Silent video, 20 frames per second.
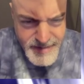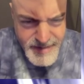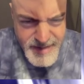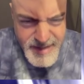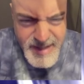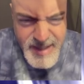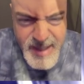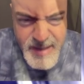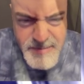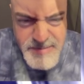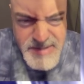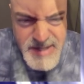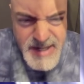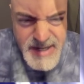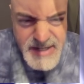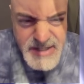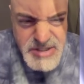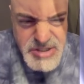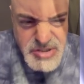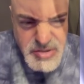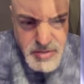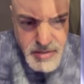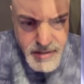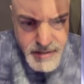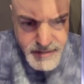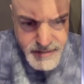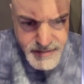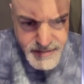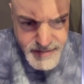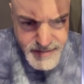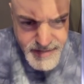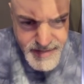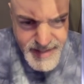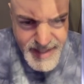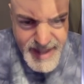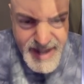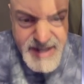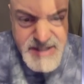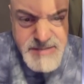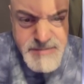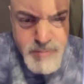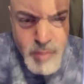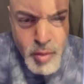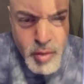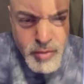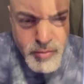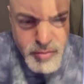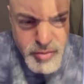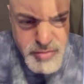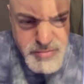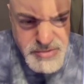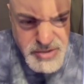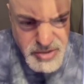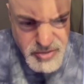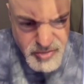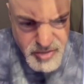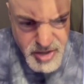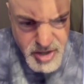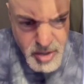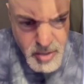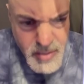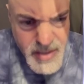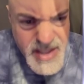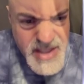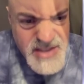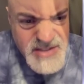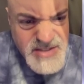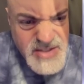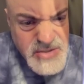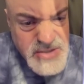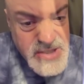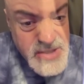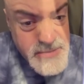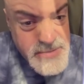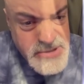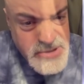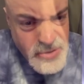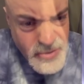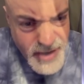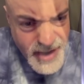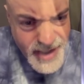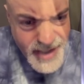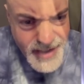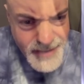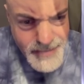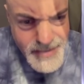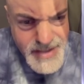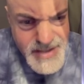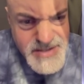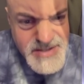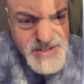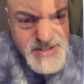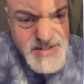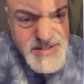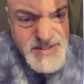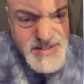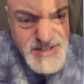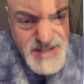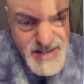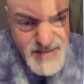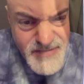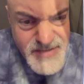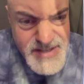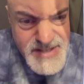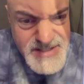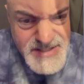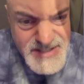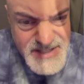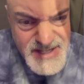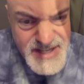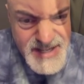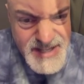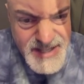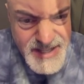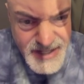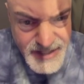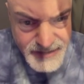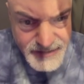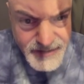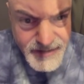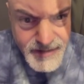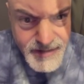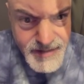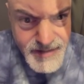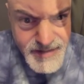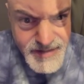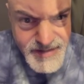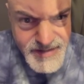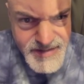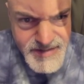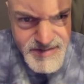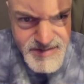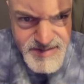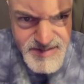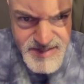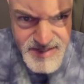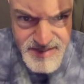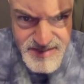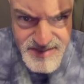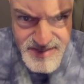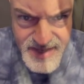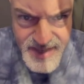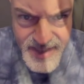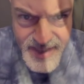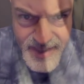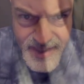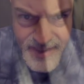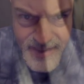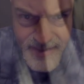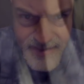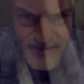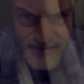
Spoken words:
He keeps getting stronger and has more room to grow, so subscribe to Steven Z. Killer today.